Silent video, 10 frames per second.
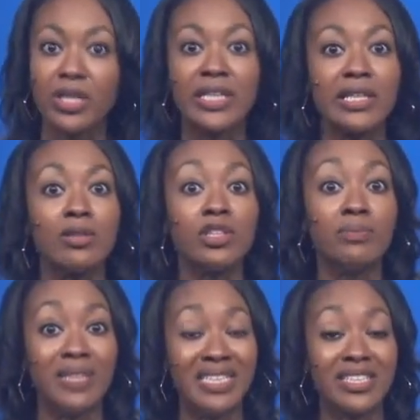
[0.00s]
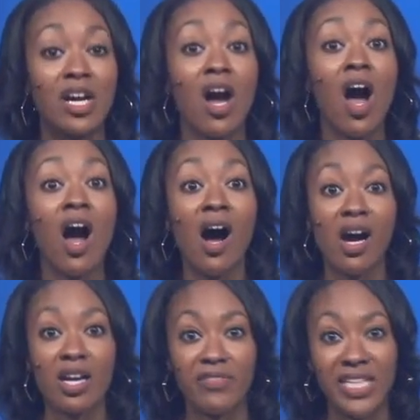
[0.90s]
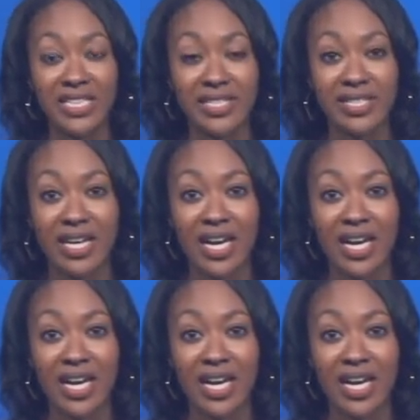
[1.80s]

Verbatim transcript: yield the best harvest.